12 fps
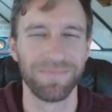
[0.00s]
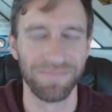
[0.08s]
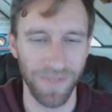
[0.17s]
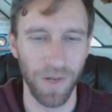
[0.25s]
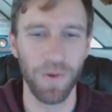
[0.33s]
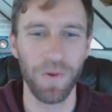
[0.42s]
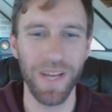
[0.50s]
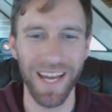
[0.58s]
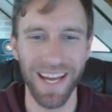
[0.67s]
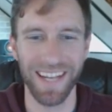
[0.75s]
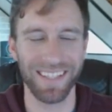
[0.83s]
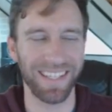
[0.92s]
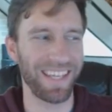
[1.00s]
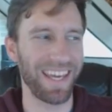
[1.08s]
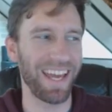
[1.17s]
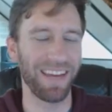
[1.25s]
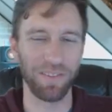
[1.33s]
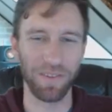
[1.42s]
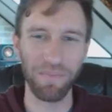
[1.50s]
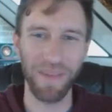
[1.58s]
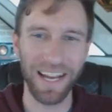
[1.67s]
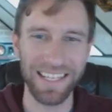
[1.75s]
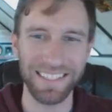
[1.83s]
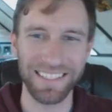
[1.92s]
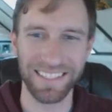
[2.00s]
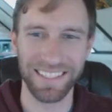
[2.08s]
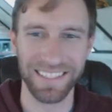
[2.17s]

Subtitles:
Oh yeah, they can't handle the might.